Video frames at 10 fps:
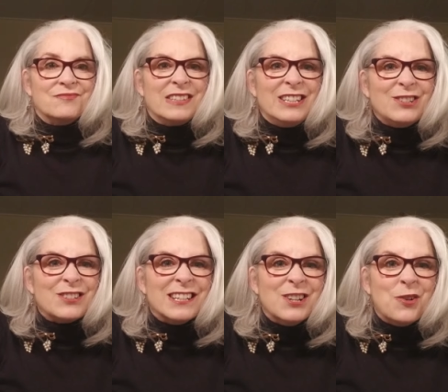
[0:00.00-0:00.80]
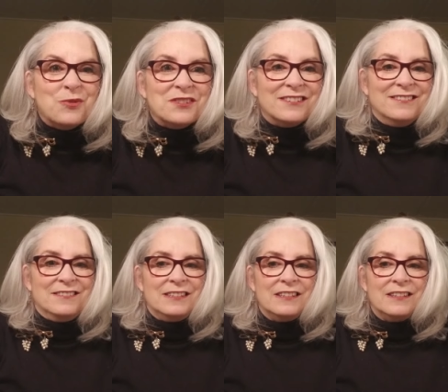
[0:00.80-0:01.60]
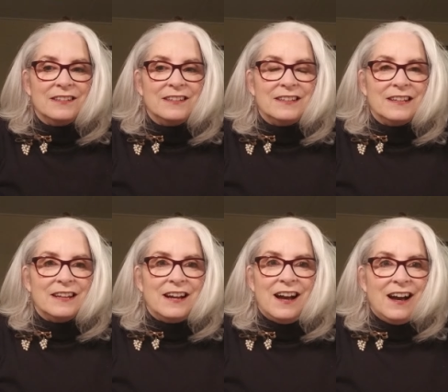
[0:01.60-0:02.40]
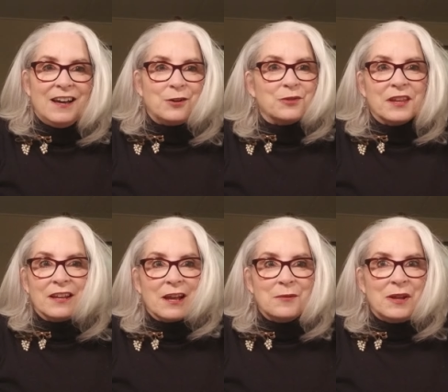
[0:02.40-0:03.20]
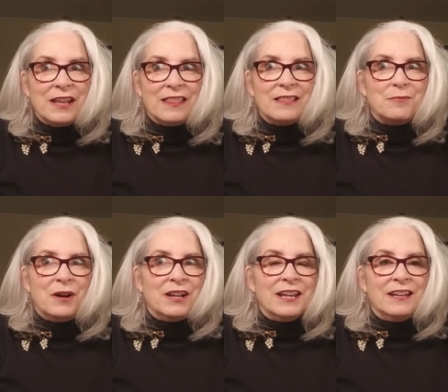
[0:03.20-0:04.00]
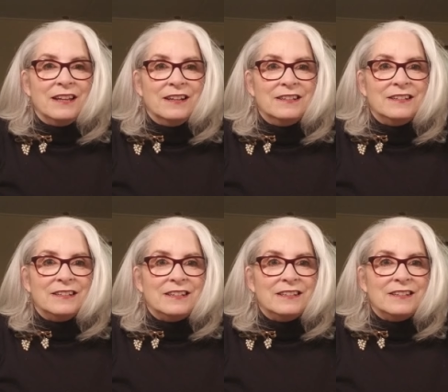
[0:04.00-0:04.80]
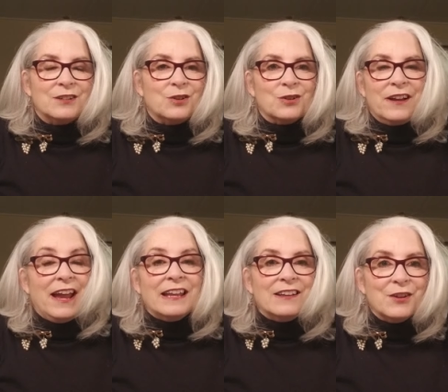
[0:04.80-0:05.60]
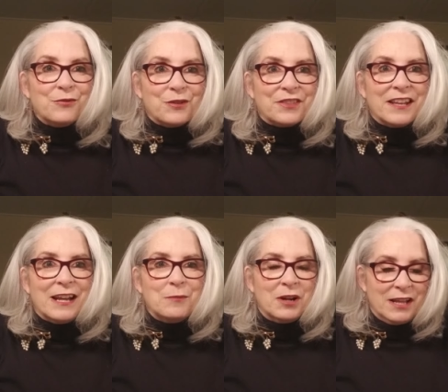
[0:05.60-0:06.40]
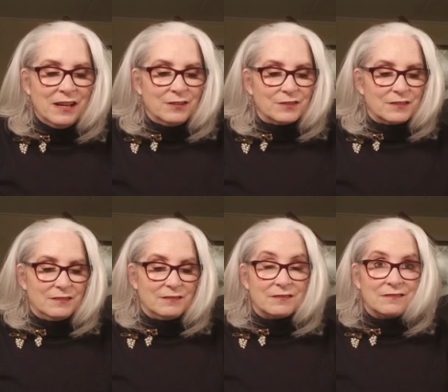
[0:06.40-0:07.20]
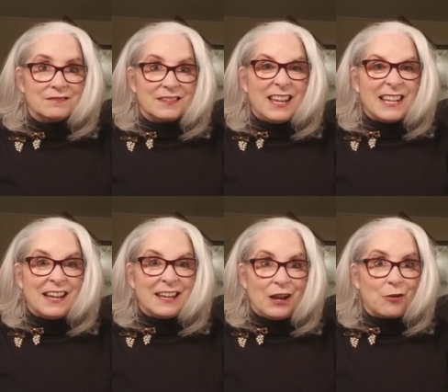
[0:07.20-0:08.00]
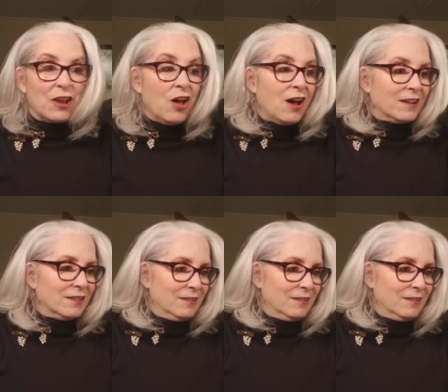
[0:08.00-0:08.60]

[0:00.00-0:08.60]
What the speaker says: Here's a note. I don't think I'm anybody or any different than anybody else, and I care a lot.